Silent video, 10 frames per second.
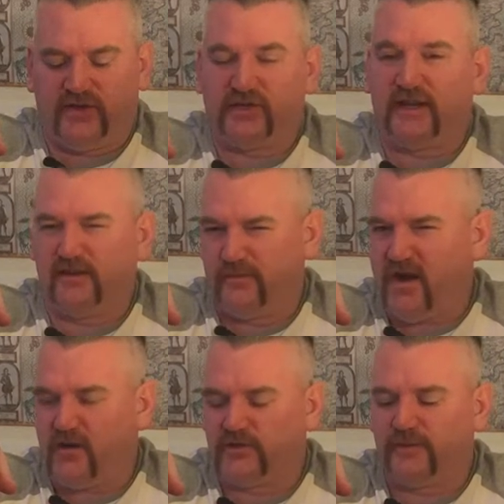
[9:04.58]
got your standard
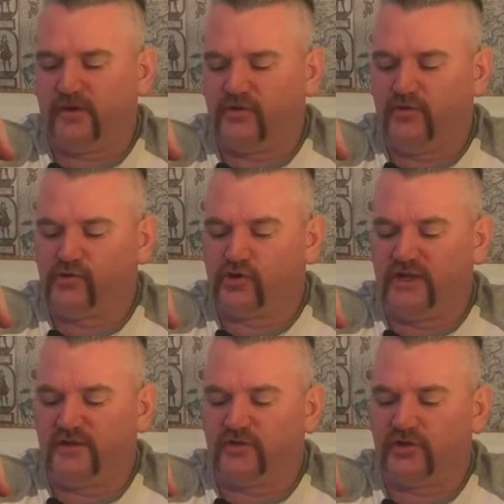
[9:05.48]
barrels are about 200
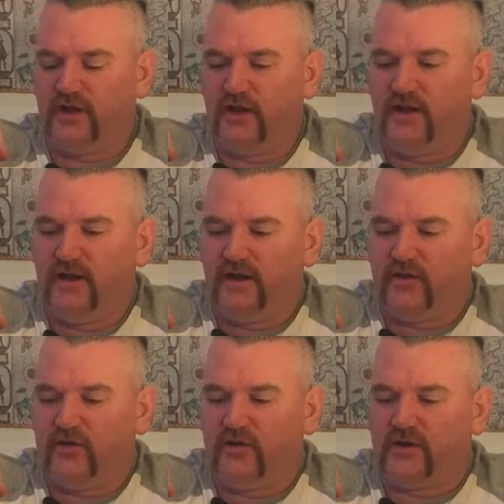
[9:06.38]
litres.
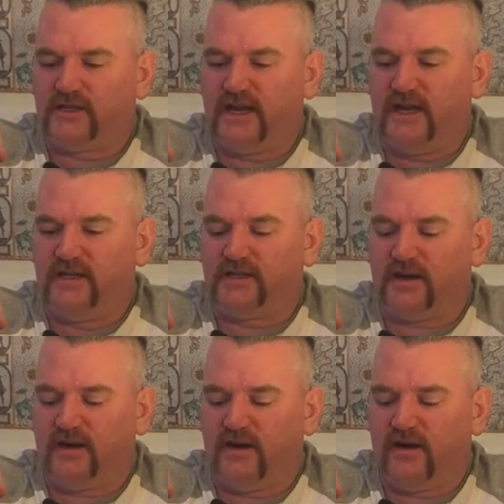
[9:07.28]
The hogsheads
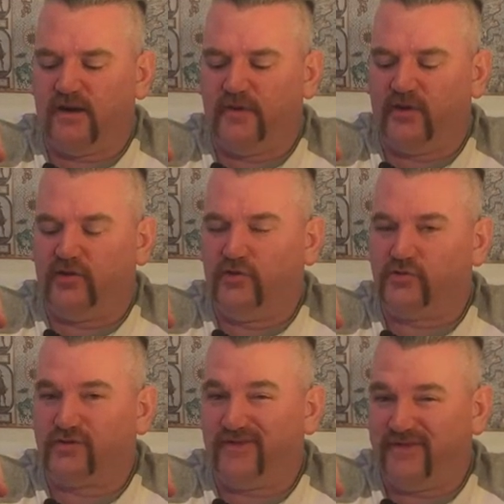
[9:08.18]
are about
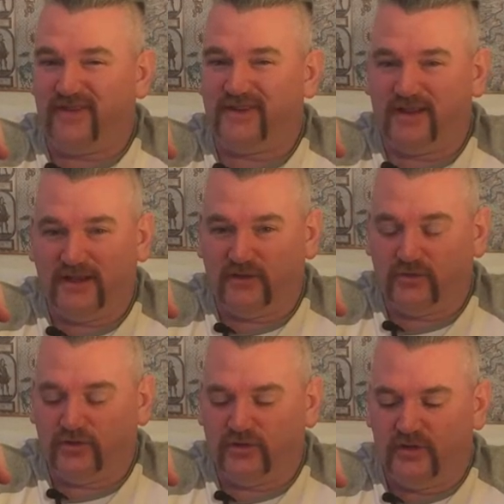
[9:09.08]
250
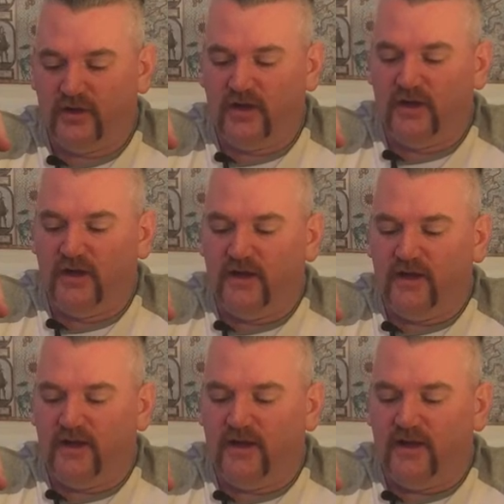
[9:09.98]
litres.
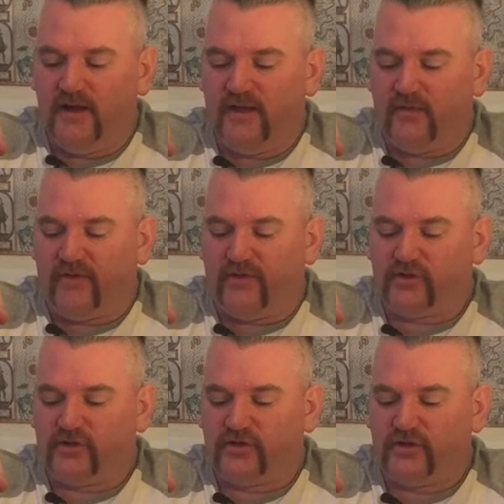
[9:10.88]
They were
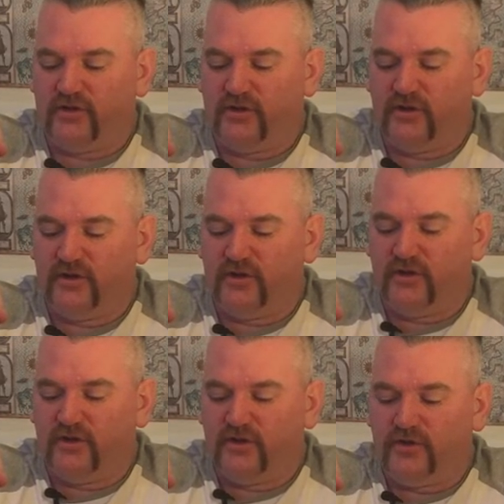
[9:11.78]
first
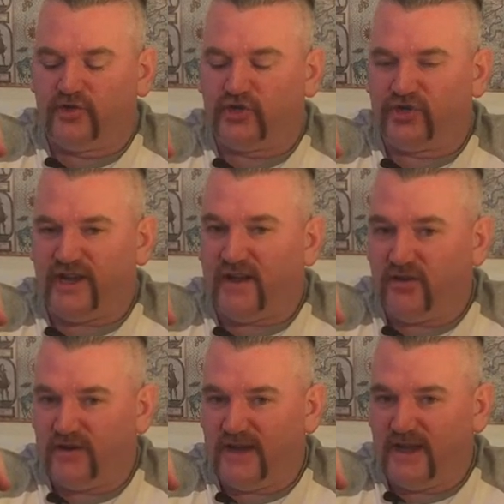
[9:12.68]

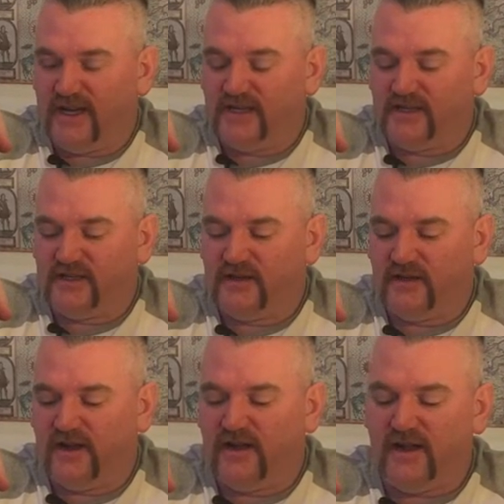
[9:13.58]
standardised
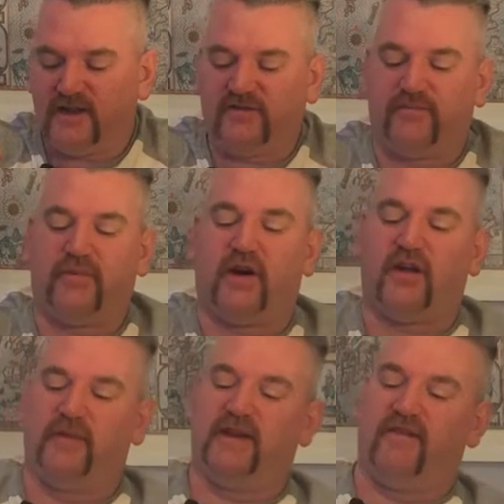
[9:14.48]
in the Act of
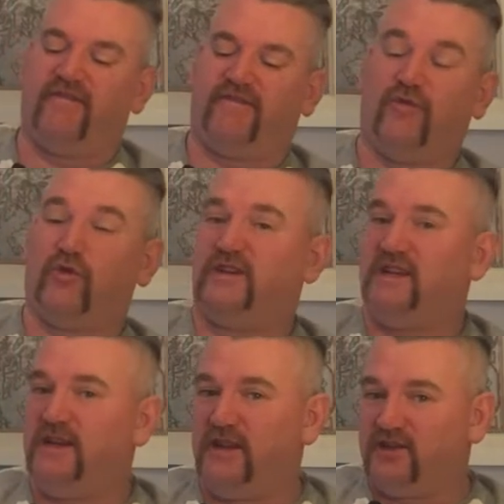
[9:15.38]
Parliament in
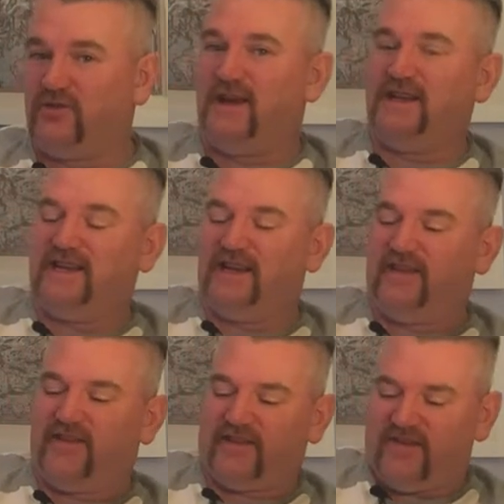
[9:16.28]

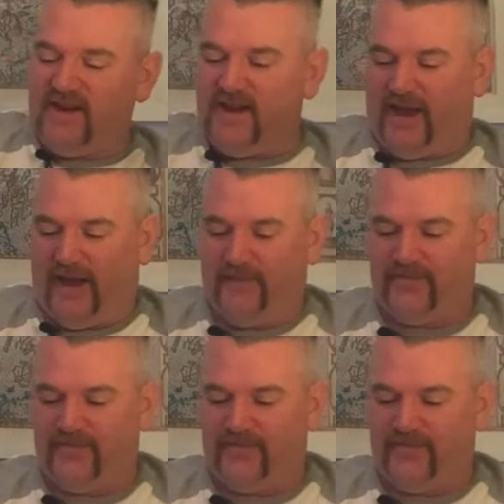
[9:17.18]
1423.